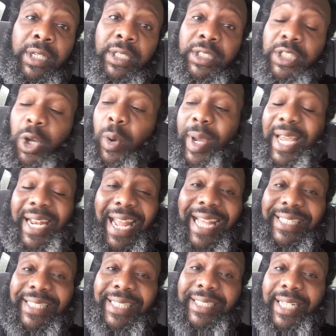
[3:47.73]
So in
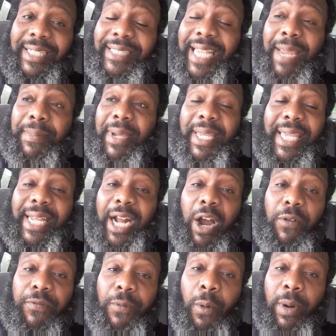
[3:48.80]
essence, a team can get
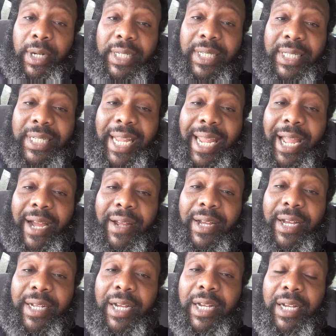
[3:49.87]
all four.
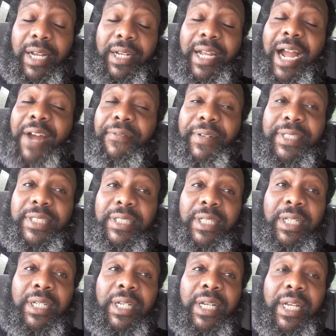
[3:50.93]
A conference
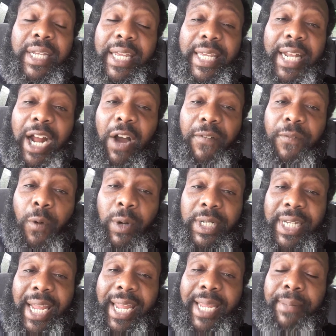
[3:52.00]
can get all 4
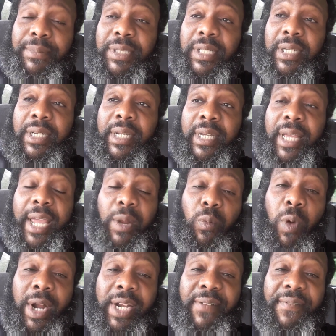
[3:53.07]
teams in
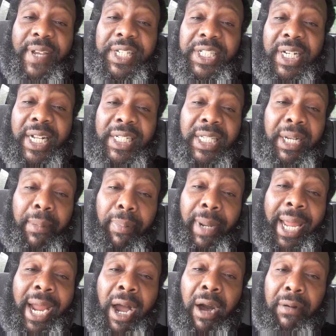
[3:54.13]
one division into the
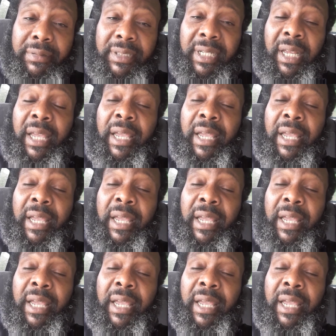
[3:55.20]
playoffs.